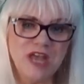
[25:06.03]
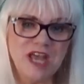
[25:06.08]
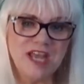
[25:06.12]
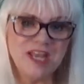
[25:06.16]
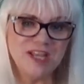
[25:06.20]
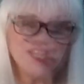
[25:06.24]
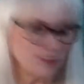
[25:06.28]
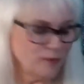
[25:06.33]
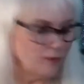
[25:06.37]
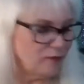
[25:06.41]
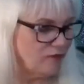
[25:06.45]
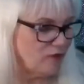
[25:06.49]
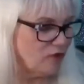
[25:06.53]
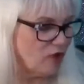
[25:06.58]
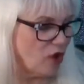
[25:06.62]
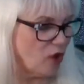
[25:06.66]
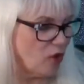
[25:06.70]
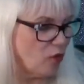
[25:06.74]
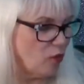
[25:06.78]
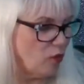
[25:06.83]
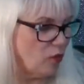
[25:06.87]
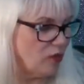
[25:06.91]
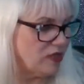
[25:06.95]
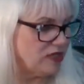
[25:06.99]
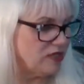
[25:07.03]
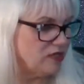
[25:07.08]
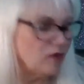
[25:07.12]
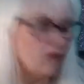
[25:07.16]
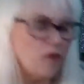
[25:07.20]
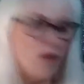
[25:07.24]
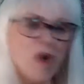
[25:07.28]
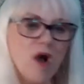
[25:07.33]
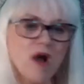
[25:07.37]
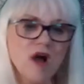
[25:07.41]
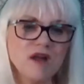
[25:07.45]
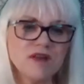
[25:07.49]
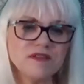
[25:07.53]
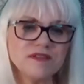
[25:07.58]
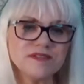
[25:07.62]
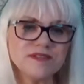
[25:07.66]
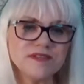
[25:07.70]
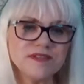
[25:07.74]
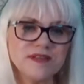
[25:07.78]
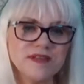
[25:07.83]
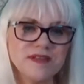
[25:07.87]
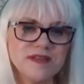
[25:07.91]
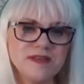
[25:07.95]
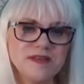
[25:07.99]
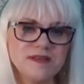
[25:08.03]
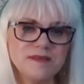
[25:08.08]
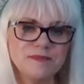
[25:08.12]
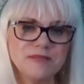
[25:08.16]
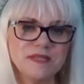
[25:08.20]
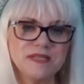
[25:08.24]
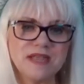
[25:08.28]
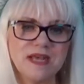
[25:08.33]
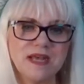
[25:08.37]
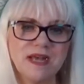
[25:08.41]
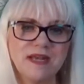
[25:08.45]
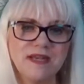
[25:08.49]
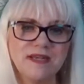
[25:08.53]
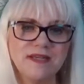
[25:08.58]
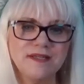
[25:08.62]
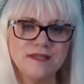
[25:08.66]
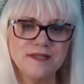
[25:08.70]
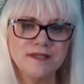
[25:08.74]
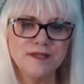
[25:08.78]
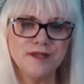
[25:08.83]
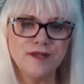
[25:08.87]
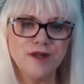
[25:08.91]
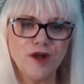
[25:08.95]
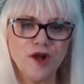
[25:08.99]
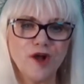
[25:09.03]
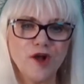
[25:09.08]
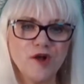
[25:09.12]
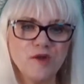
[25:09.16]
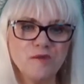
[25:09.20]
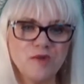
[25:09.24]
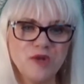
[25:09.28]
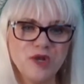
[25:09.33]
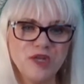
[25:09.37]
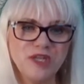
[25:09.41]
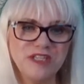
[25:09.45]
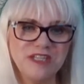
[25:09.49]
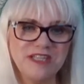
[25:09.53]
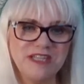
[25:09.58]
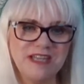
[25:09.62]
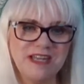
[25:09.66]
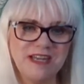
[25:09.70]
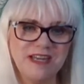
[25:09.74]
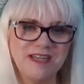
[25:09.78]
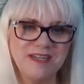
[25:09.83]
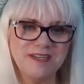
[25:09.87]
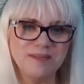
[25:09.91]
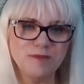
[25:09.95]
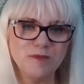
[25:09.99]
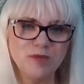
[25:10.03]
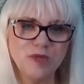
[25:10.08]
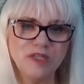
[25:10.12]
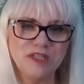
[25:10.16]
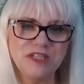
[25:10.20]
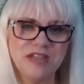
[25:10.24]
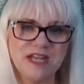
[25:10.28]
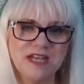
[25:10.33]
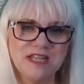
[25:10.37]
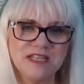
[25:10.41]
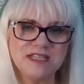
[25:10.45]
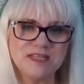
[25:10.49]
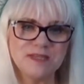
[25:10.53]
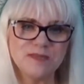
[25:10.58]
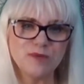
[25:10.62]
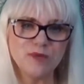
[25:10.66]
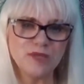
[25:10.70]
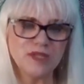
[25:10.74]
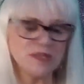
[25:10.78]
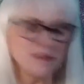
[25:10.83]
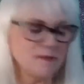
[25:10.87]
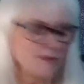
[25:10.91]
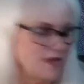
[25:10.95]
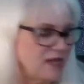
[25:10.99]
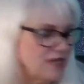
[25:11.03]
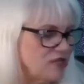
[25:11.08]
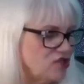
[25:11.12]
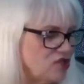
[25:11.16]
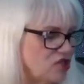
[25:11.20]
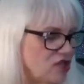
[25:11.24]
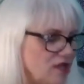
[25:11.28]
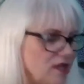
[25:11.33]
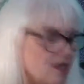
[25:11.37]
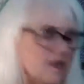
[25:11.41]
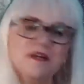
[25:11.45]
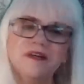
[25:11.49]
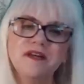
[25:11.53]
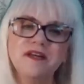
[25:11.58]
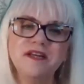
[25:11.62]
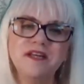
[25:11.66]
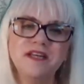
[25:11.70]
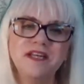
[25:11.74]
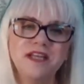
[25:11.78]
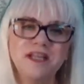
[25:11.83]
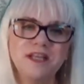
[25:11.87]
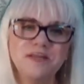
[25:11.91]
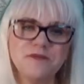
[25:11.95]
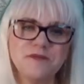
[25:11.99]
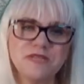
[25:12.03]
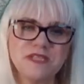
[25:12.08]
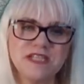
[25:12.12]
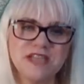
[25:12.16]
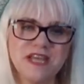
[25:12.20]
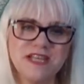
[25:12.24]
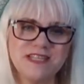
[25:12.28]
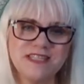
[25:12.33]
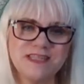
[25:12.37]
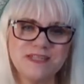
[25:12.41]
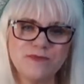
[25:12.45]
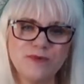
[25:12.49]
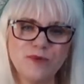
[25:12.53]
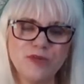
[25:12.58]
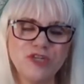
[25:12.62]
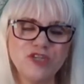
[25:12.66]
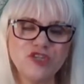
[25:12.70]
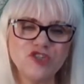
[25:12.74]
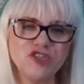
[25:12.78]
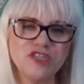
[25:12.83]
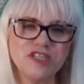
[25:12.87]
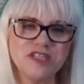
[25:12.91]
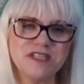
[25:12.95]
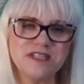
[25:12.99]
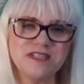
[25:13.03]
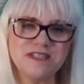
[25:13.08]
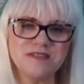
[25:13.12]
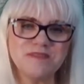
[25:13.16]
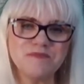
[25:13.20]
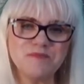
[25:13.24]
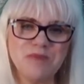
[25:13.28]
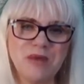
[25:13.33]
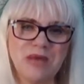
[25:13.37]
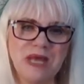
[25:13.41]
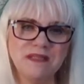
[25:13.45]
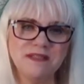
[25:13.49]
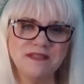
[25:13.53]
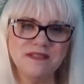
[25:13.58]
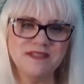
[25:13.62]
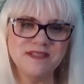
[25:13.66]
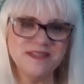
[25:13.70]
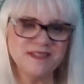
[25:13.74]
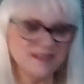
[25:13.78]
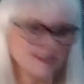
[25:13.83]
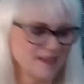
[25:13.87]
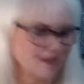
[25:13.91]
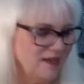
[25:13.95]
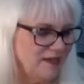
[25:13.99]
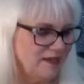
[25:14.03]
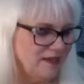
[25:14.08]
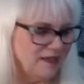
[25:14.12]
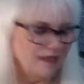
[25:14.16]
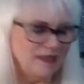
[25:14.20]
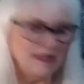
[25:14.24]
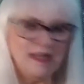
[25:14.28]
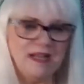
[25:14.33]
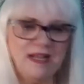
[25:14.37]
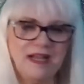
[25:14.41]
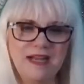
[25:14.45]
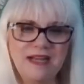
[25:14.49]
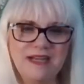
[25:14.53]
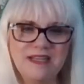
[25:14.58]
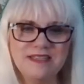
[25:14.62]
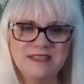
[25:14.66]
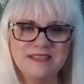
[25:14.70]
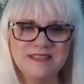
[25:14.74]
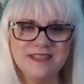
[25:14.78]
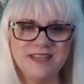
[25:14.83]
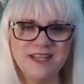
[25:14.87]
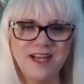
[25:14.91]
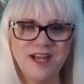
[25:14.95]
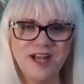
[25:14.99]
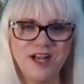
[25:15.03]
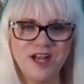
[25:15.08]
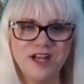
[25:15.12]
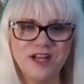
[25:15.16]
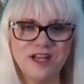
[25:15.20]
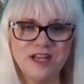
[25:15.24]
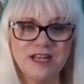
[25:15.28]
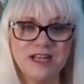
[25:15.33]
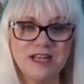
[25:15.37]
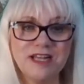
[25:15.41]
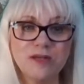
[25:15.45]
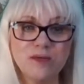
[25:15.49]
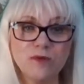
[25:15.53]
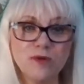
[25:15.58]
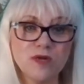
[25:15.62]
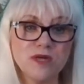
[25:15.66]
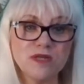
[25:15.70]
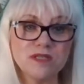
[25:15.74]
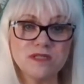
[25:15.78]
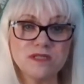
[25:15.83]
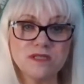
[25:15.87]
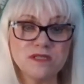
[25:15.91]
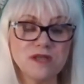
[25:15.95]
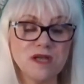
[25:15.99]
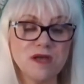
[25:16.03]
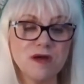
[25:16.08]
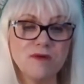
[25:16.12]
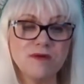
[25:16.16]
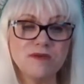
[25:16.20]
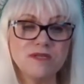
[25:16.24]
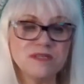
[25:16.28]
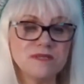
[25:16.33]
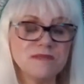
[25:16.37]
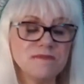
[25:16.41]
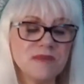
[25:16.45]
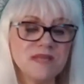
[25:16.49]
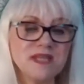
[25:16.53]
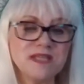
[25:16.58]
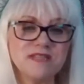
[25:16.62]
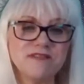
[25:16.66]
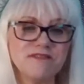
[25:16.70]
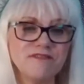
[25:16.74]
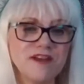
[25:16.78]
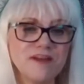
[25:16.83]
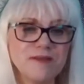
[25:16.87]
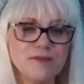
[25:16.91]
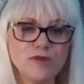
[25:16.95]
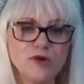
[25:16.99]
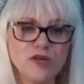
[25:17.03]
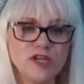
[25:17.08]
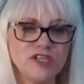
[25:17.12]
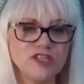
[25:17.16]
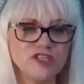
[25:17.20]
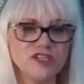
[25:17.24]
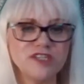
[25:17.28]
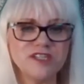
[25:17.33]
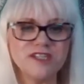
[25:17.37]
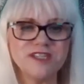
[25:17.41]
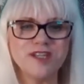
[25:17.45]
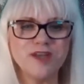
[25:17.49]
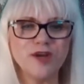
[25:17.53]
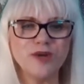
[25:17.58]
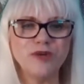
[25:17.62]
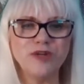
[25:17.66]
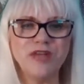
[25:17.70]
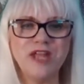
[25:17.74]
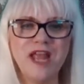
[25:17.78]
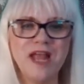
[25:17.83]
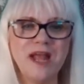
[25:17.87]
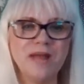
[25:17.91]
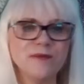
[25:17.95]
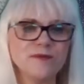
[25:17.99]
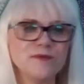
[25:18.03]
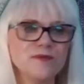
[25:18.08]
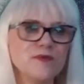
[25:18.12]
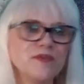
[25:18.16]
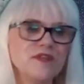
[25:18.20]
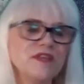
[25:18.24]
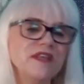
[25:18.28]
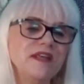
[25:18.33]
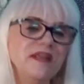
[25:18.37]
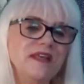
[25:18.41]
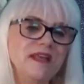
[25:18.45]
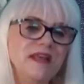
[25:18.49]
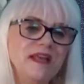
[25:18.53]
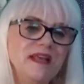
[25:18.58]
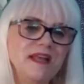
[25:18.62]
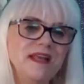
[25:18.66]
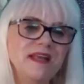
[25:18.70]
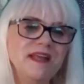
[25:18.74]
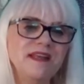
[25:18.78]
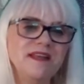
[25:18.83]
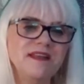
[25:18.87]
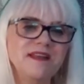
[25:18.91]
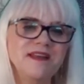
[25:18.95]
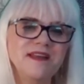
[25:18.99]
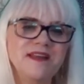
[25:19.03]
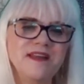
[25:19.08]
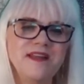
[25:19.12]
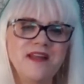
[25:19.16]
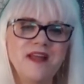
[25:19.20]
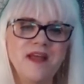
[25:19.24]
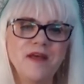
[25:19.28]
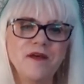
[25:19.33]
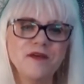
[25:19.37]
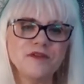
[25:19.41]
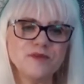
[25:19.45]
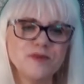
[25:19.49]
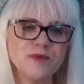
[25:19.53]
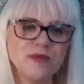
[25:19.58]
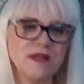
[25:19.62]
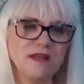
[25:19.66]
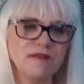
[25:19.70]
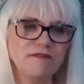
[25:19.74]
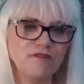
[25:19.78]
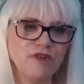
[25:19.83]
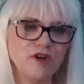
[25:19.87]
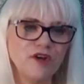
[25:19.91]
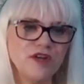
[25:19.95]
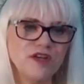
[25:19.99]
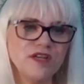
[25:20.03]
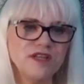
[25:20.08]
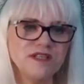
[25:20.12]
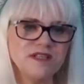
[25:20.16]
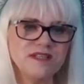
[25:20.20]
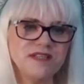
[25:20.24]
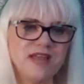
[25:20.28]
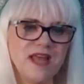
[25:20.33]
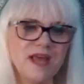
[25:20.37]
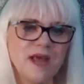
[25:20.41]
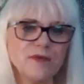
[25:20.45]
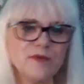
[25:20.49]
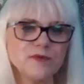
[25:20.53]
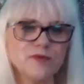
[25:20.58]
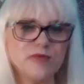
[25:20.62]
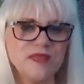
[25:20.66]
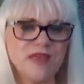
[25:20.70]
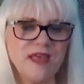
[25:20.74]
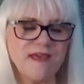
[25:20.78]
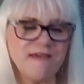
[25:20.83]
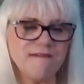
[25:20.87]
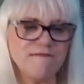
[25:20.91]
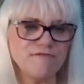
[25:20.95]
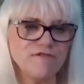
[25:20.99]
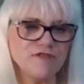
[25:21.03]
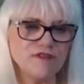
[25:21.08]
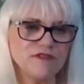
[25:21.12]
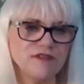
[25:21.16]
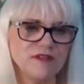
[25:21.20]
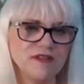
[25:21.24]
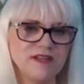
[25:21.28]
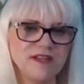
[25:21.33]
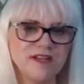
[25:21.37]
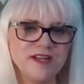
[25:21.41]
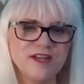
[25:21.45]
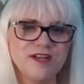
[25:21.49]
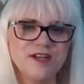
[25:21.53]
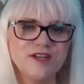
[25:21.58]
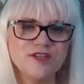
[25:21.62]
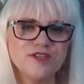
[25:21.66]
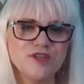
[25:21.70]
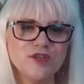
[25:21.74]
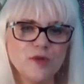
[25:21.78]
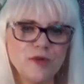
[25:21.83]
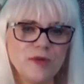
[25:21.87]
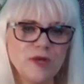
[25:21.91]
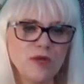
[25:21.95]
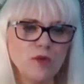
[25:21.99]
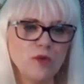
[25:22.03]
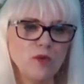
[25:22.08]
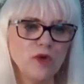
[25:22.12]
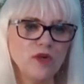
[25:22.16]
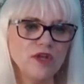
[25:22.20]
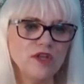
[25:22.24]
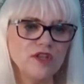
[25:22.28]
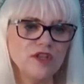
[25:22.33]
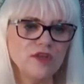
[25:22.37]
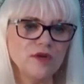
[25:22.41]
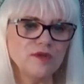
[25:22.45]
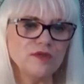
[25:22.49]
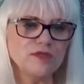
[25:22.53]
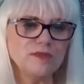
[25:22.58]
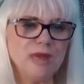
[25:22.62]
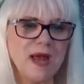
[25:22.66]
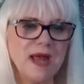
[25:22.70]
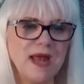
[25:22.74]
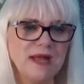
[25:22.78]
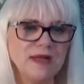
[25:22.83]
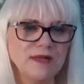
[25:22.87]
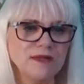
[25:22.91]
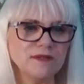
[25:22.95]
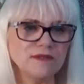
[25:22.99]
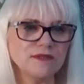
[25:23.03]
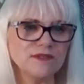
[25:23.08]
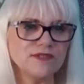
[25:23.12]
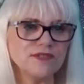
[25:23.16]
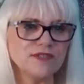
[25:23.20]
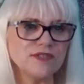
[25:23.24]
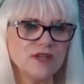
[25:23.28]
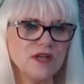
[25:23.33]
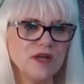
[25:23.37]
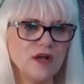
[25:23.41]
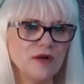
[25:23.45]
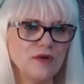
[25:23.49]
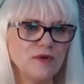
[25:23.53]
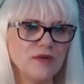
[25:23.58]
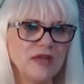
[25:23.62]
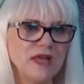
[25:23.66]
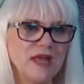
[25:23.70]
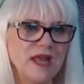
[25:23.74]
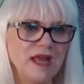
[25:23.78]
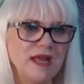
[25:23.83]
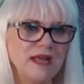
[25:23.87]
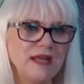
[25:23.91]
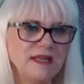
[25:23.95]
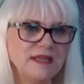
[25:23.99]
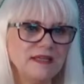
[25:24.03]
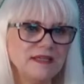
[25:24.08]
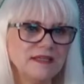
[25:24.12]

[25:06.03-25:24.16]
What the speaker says: so we've got window quartz, hematite, or merlinite. Merlinite's to bring the magic, hematite's to bring justice and balance, and clear quartz is always a master vibration stone. It helps with the healing, helps with clairvoyance, it helps with everything. So pick one of those piles. Okay,